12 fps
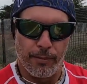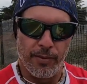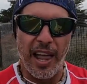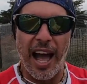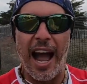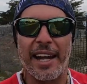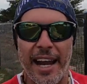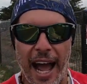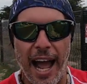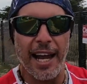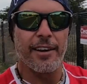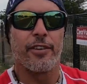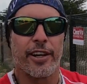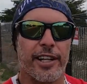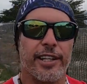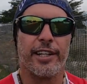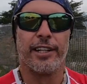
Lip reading: 900